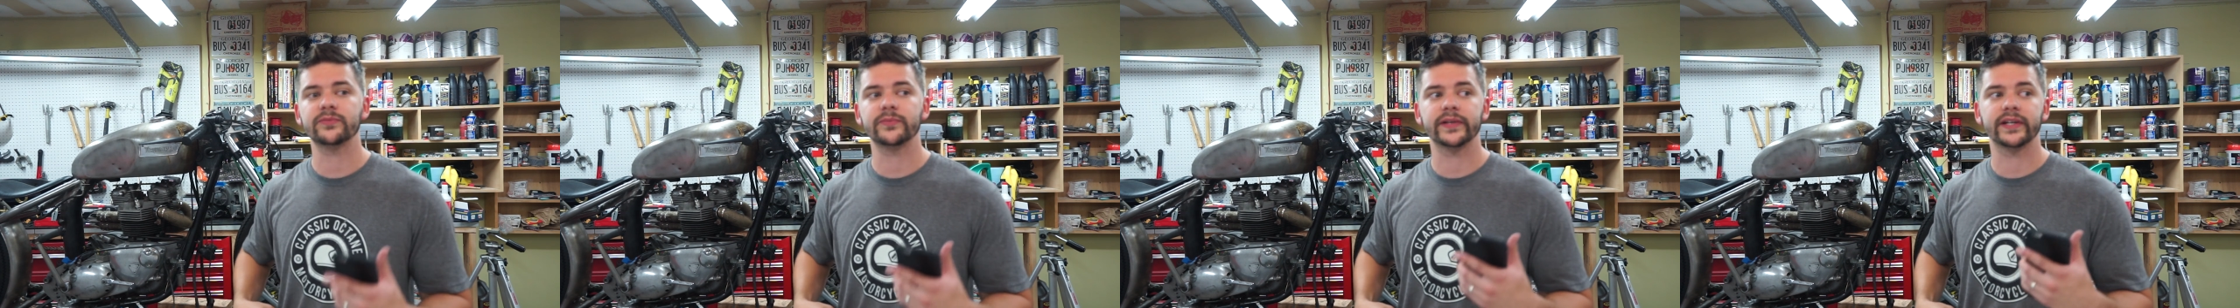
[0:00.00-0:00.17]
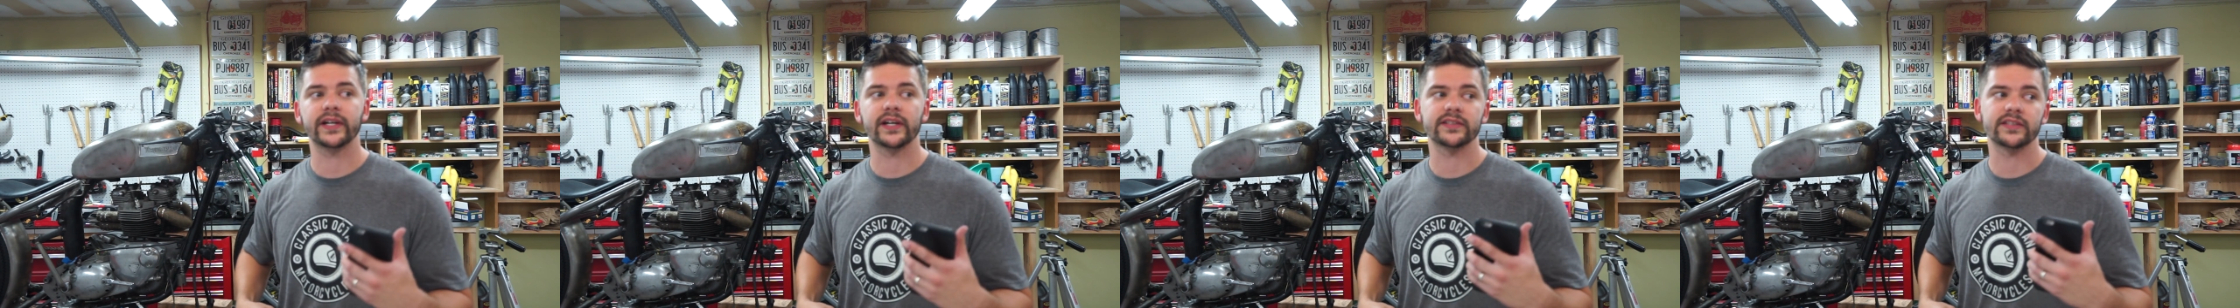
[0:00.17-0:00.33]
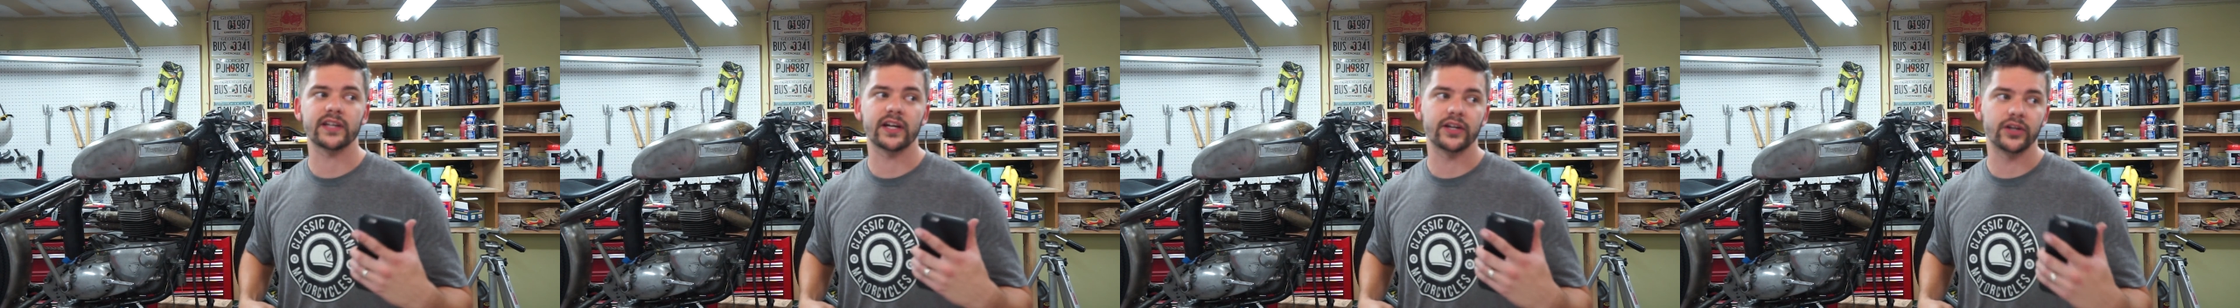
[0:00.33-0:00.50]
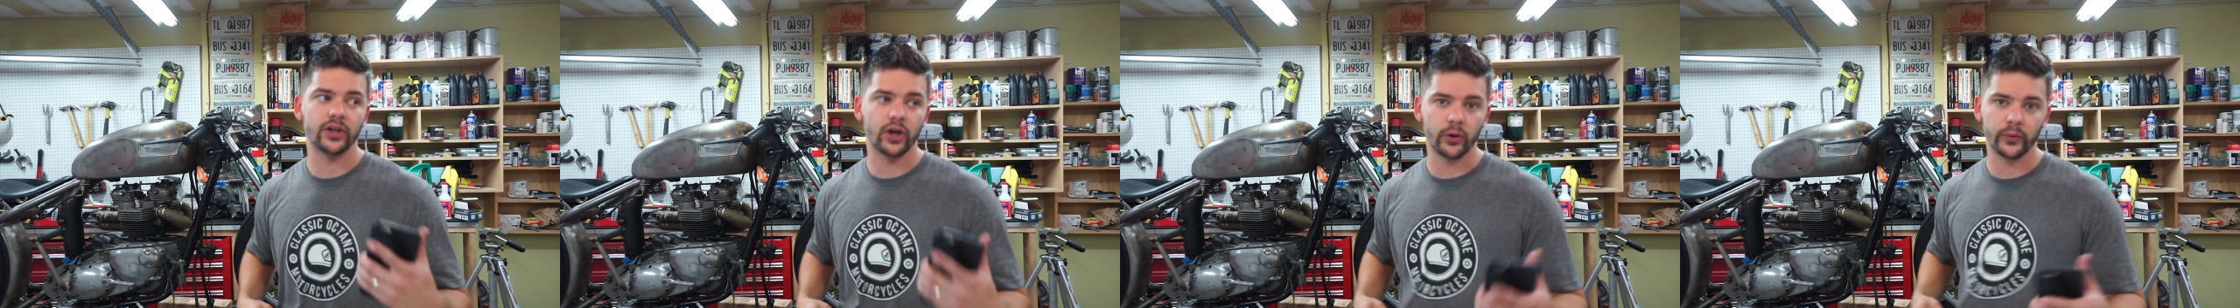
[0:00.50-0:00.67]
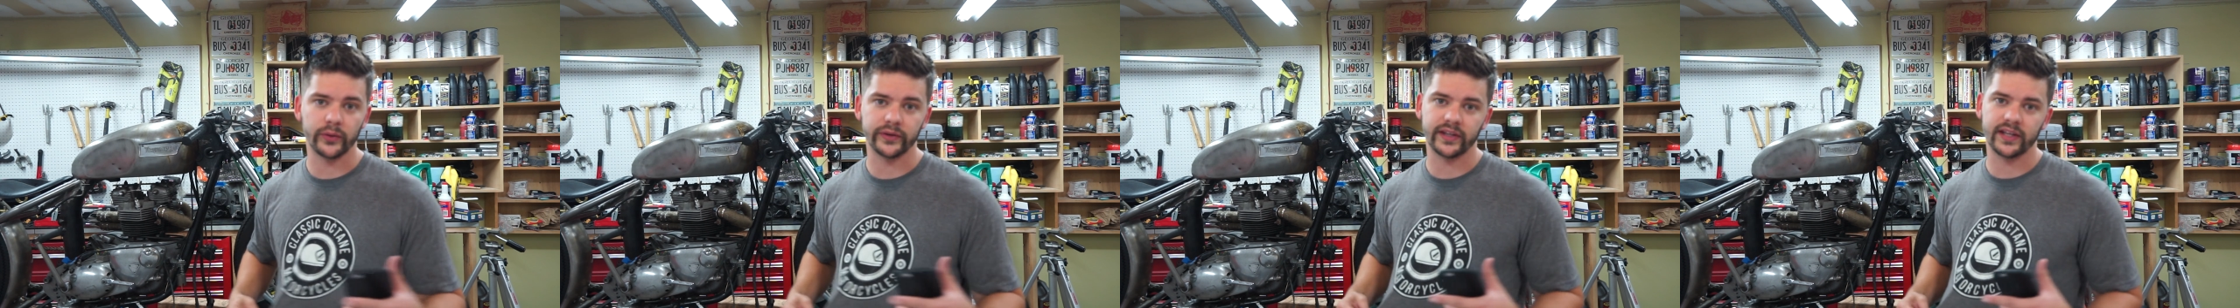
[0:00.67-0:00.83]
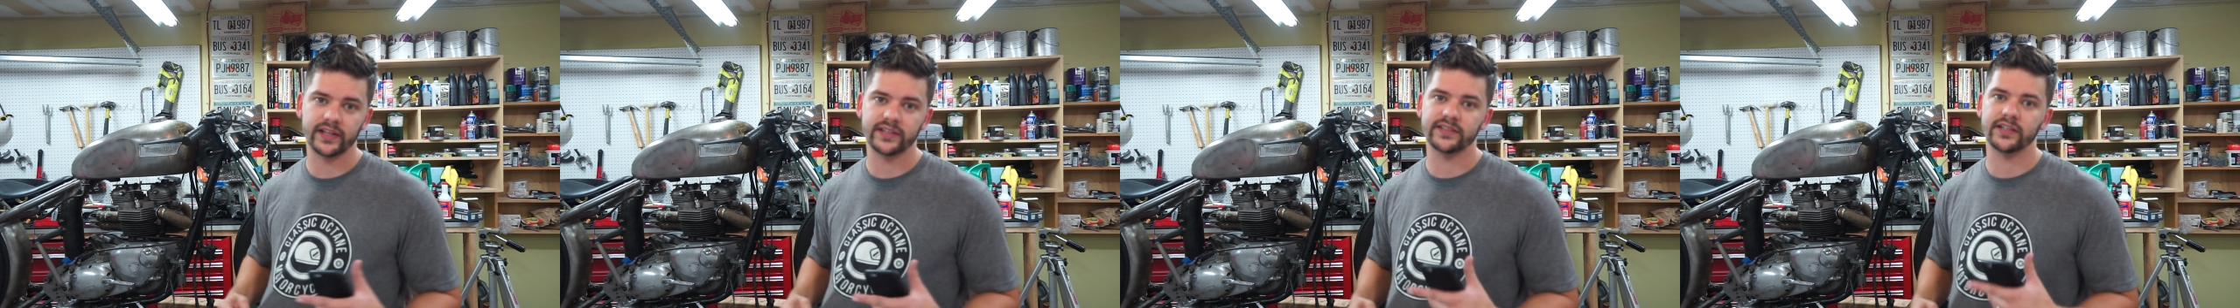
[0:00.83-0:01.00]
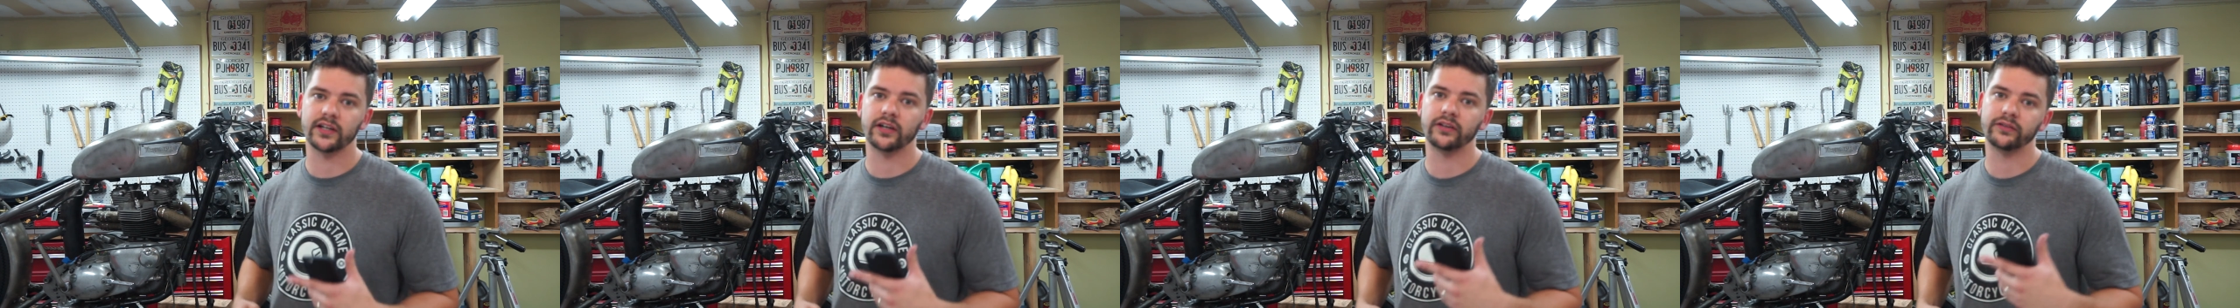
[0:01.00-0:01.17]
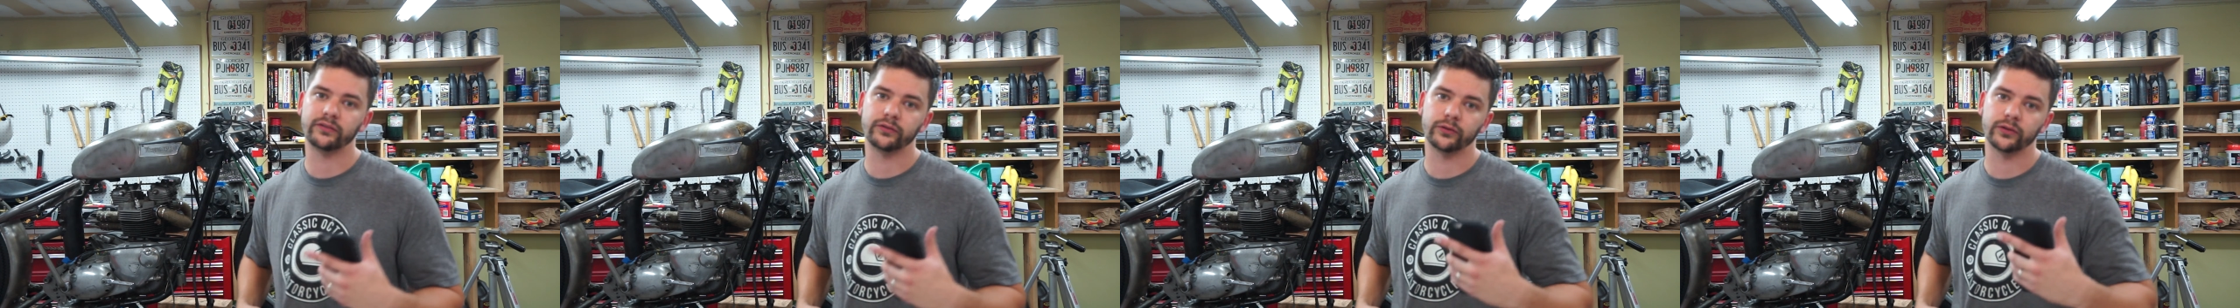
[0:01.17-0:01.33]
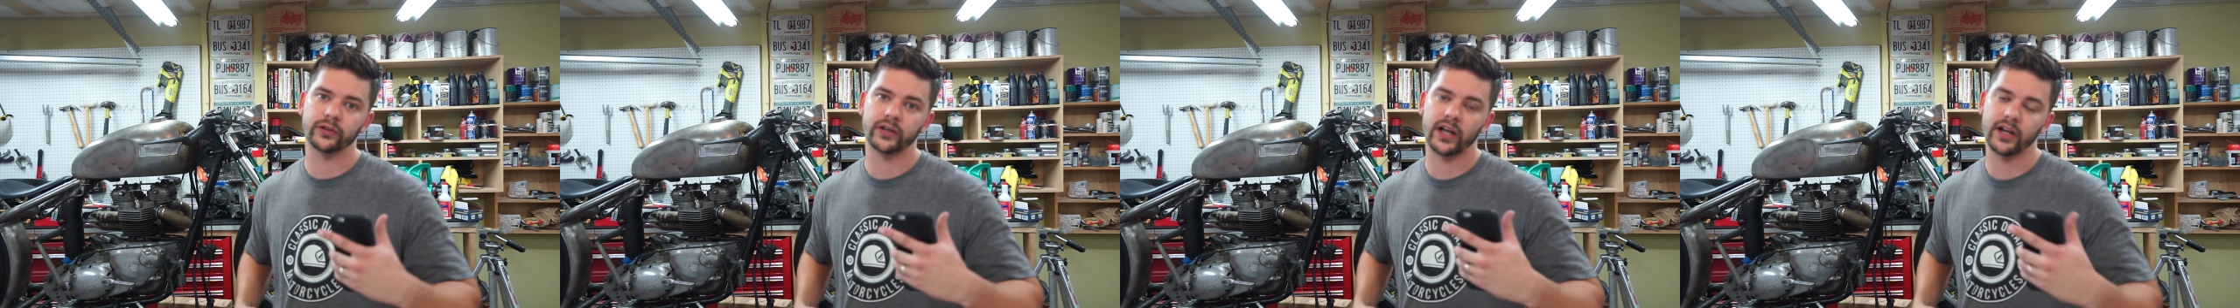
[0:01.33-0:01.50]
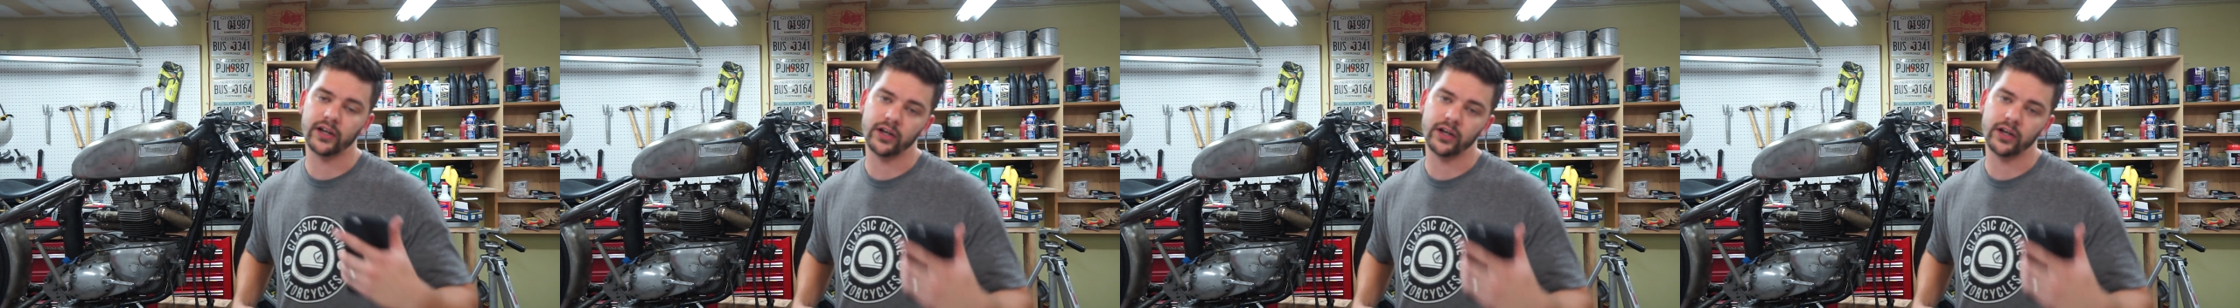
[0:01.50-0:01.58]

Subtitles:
because I know what they sell for and I